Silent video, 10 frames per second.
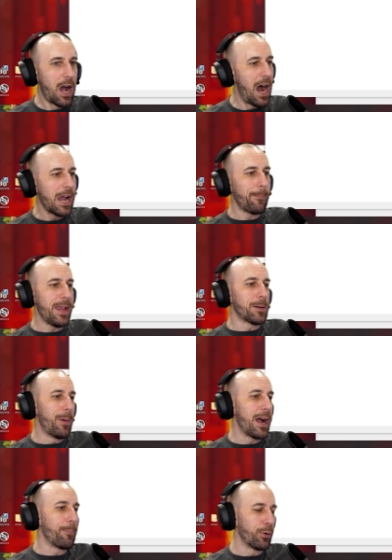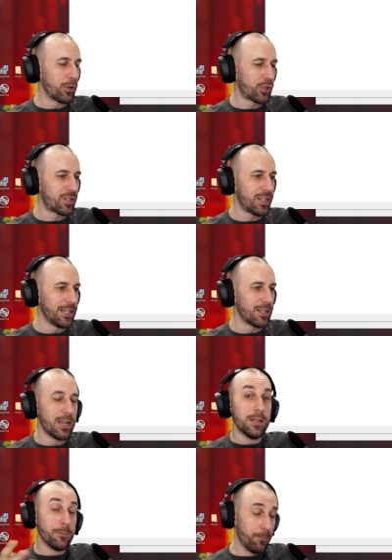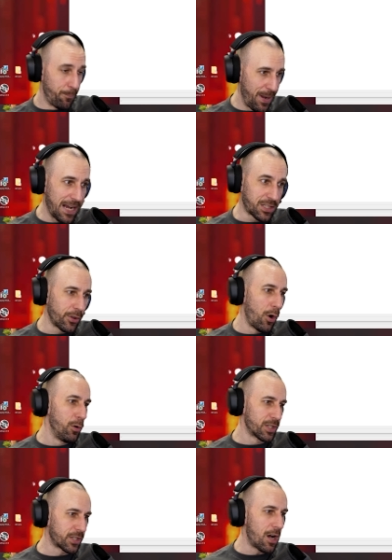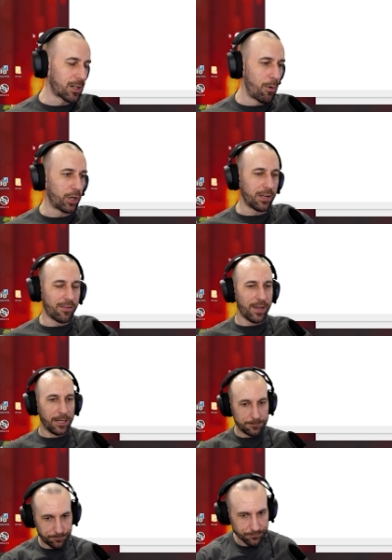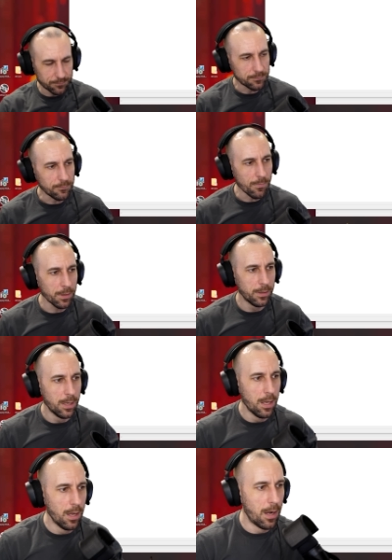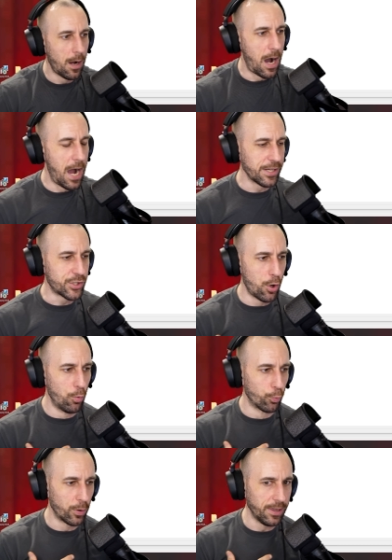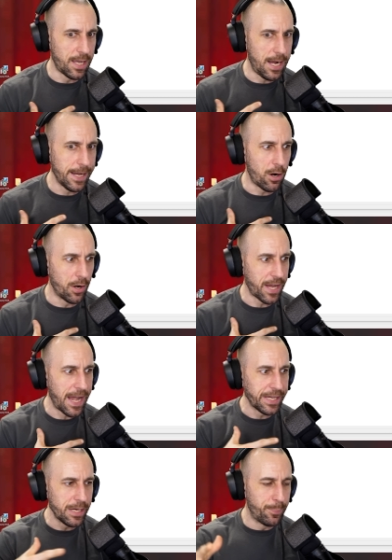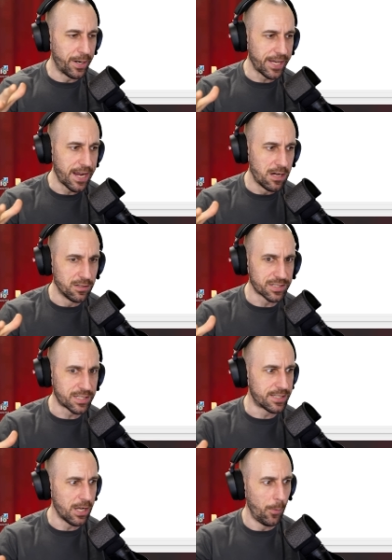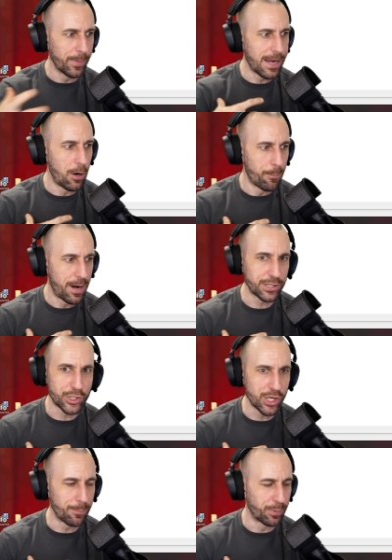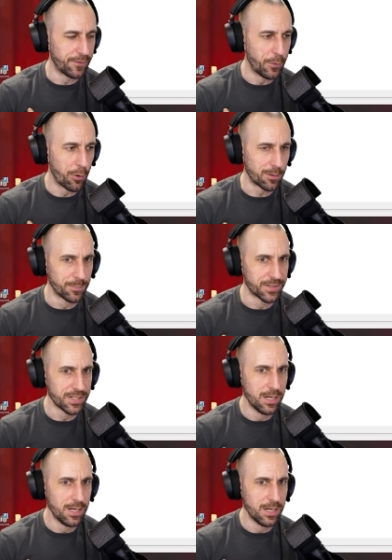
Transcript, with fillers: I make my purchasing back to the whole stock market thing. I don't rely on anybody else to tell me how my shit performs.